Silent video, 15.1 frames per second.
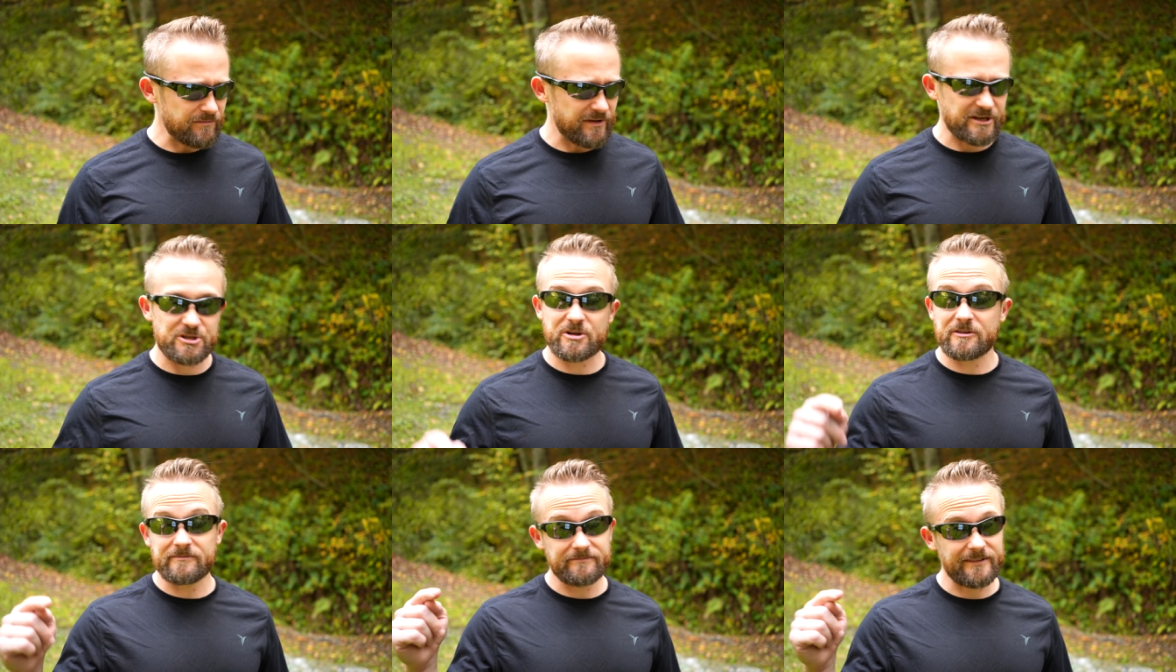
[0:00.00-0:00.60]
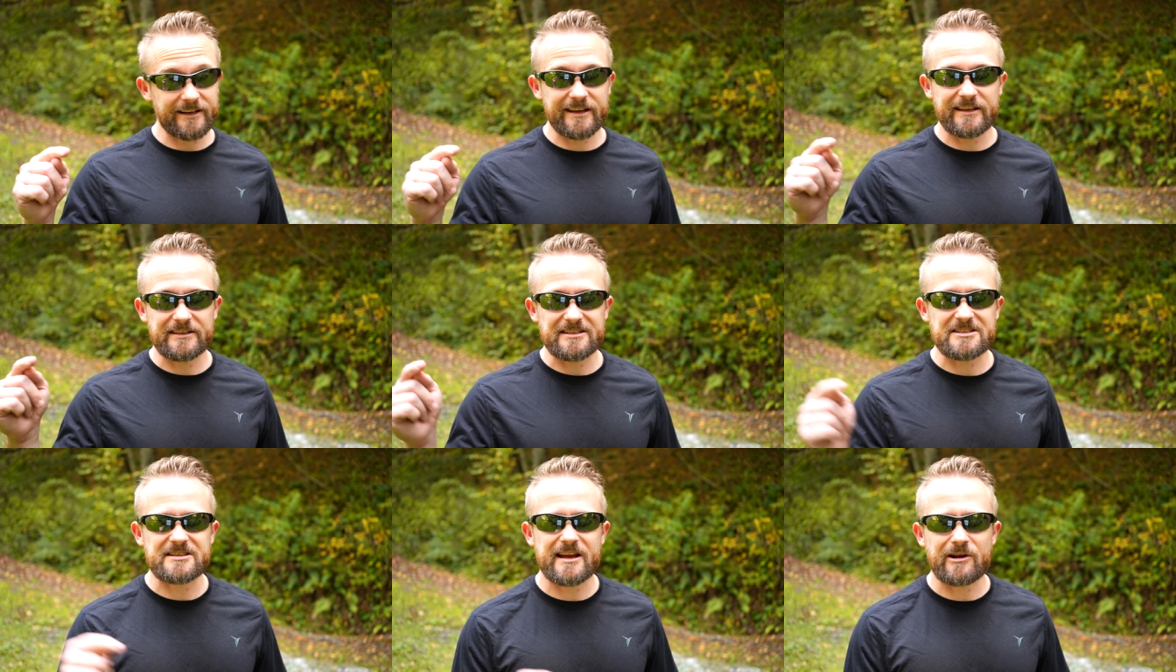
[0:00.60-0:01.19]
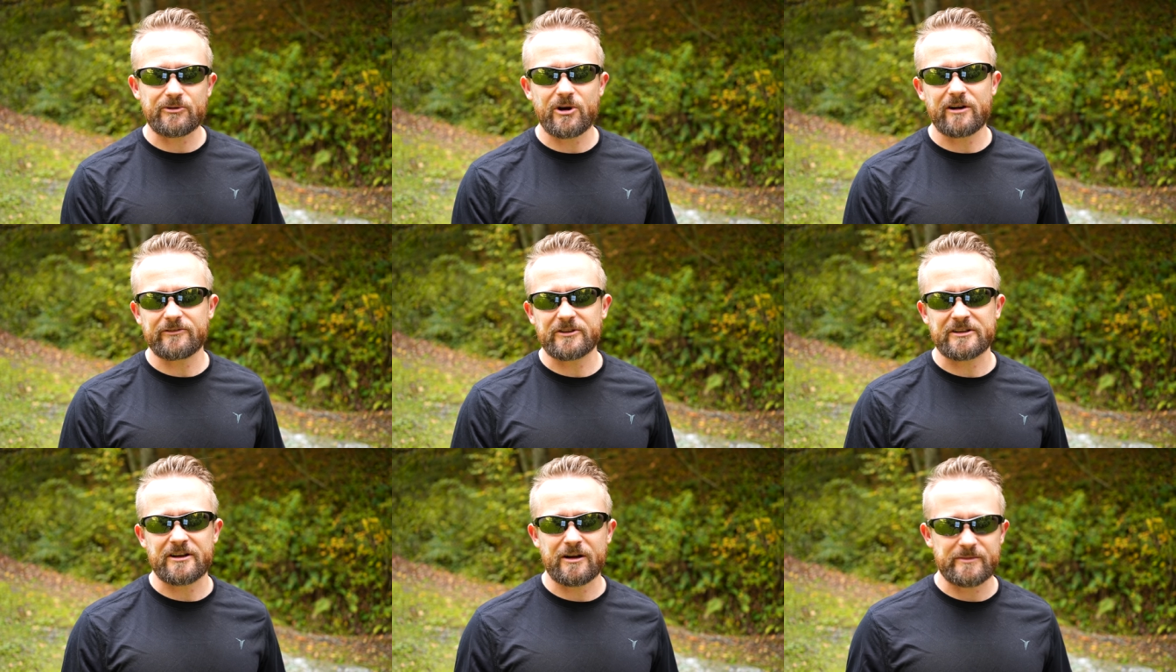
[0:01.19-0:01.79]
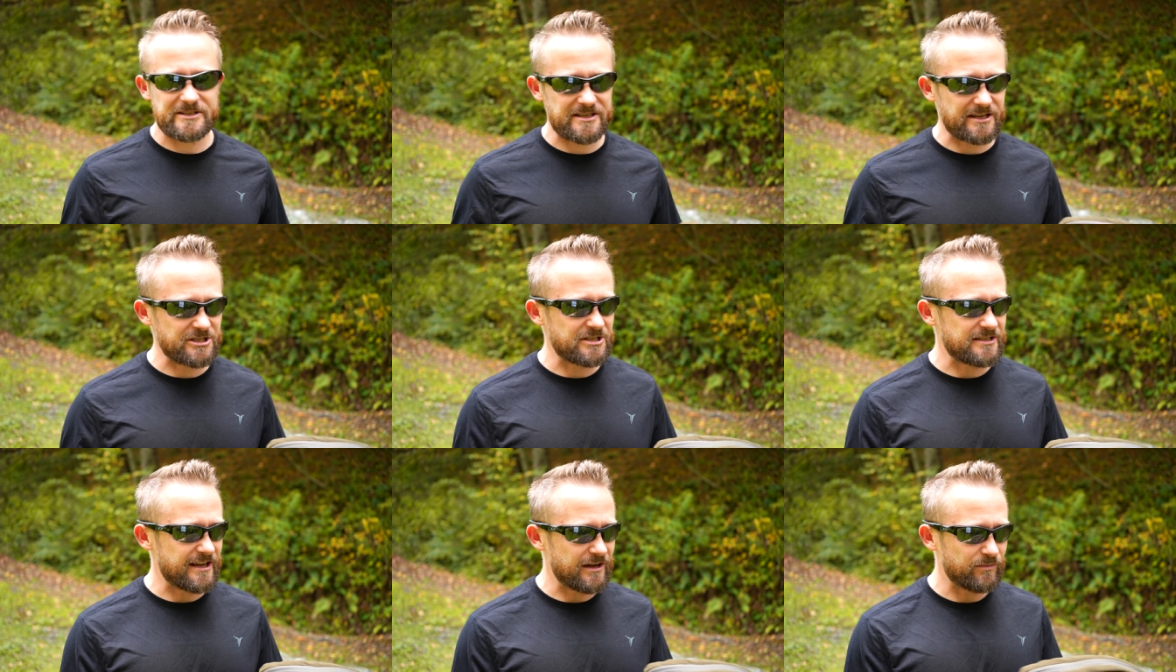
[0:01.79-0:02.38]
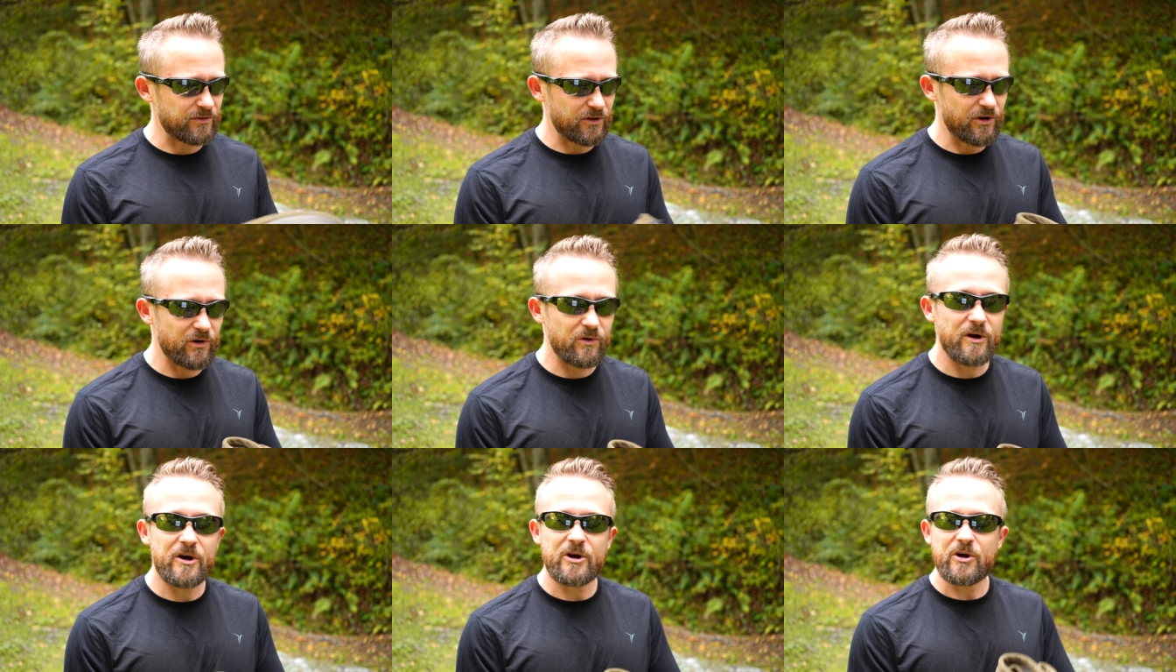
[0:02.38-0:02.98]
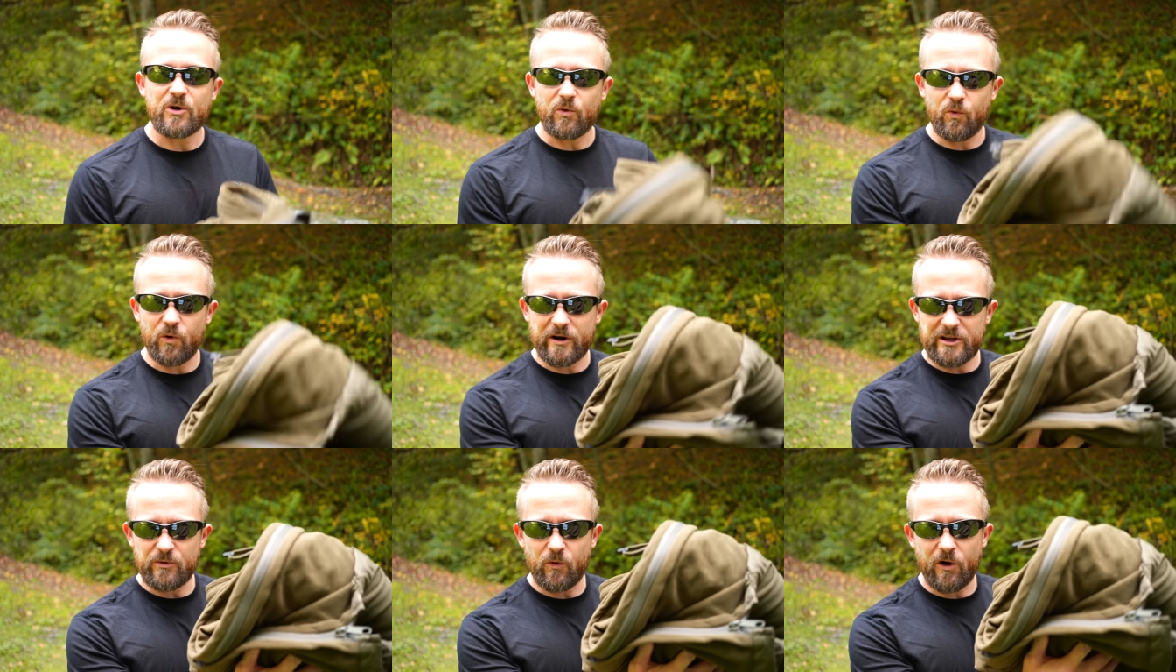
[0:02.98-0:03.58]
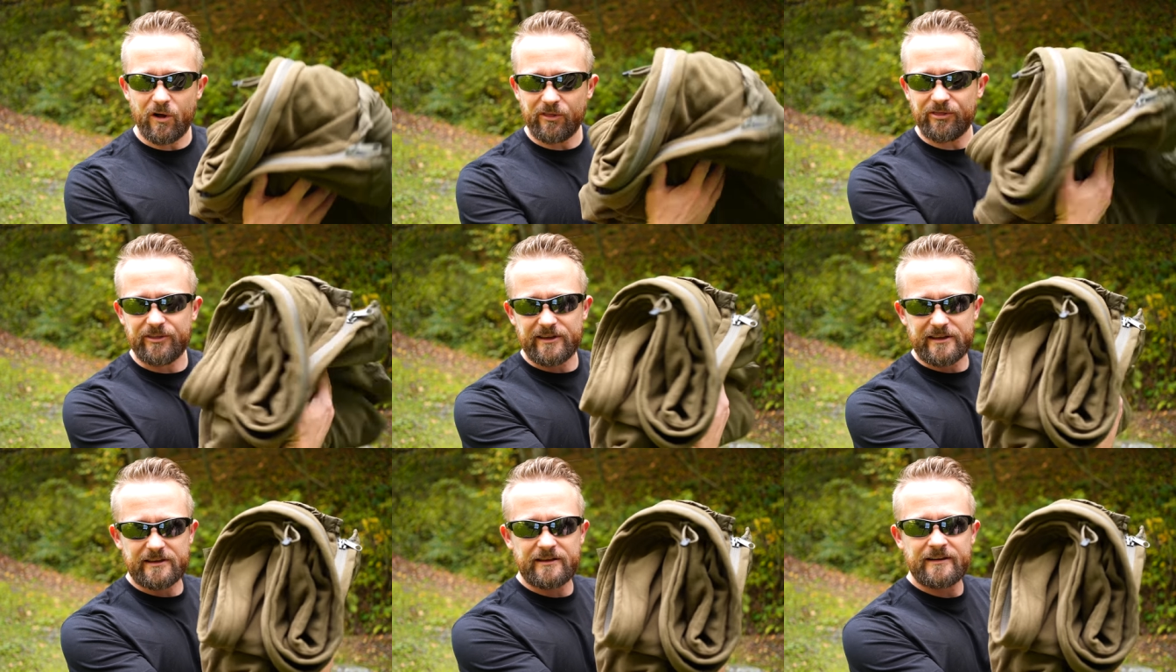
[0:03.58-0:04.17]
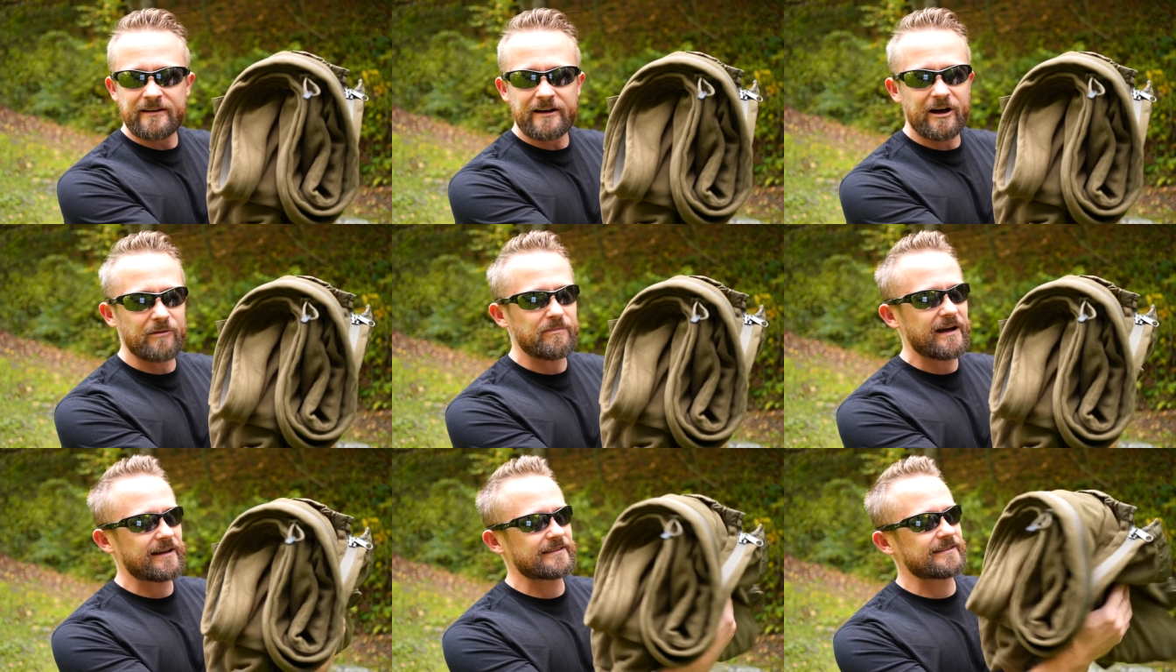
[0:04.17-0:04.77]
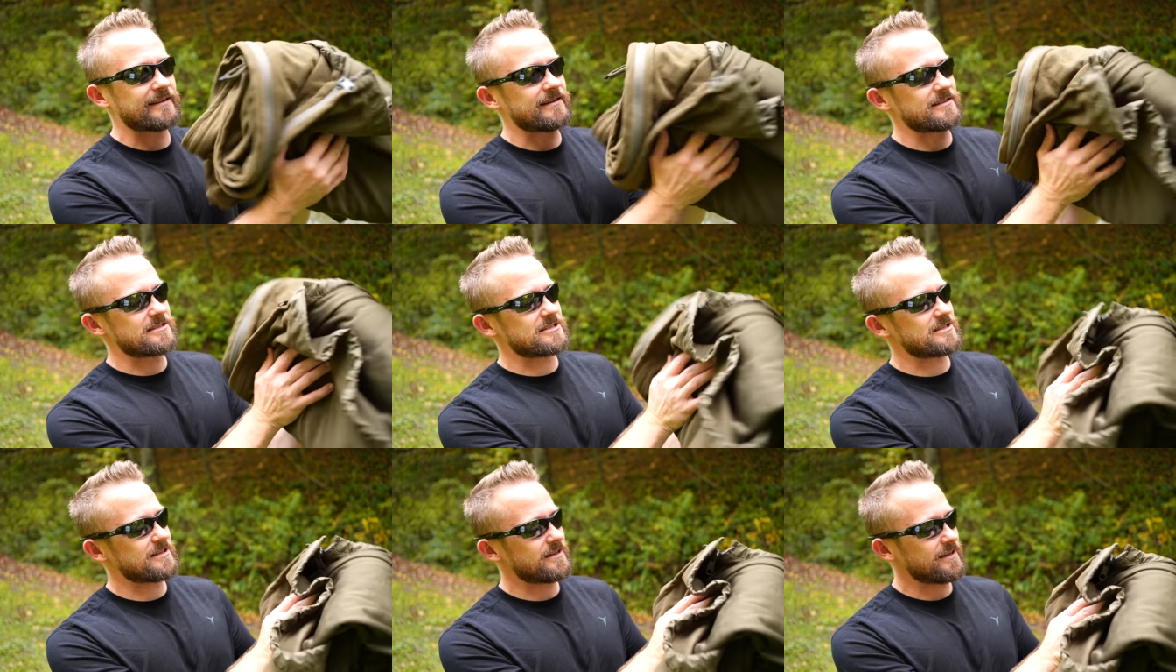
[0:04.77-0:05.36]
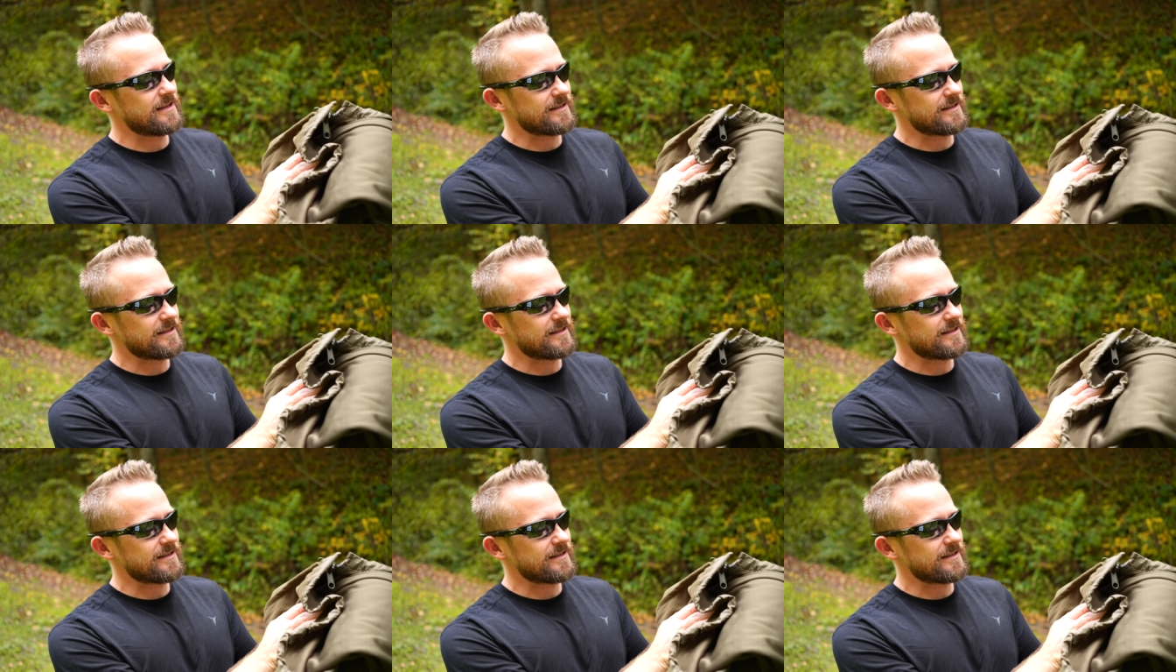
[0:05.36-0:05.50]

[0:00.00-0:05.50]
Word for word: Make sure, again, to sound off in the comment section down below. What do you all think about this?